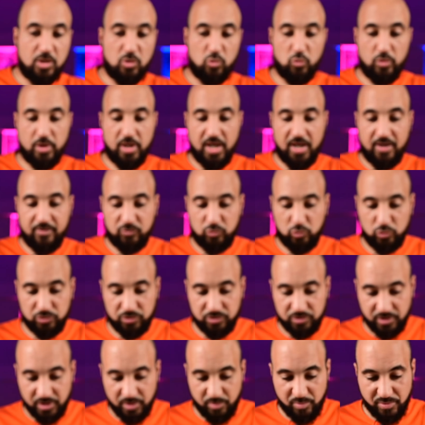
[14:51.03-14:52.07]
We have to
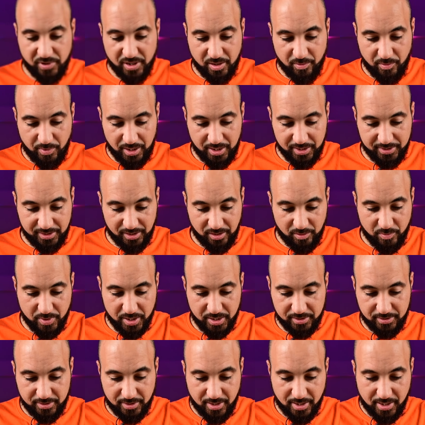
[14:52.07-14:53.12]
strip them a little
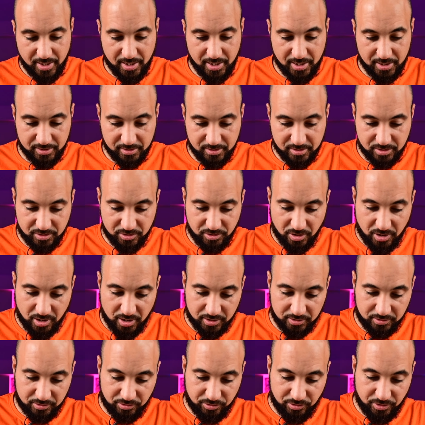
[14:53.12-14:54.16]
bit and
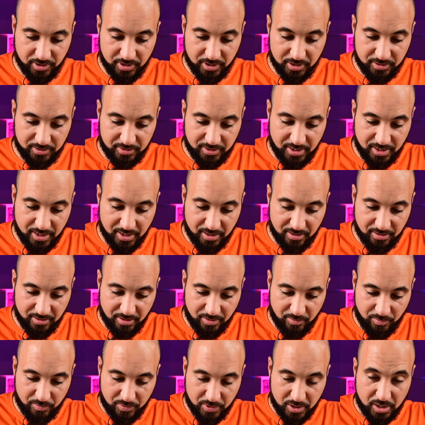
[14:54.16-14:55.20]
start thinning
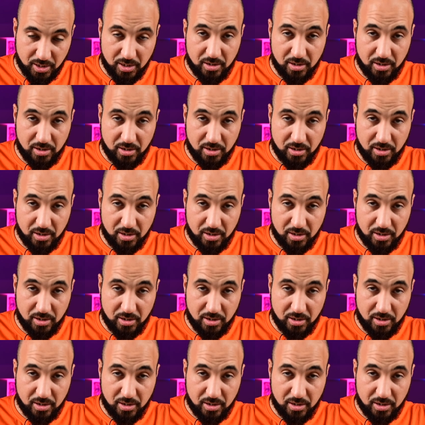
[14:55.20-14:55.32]
them.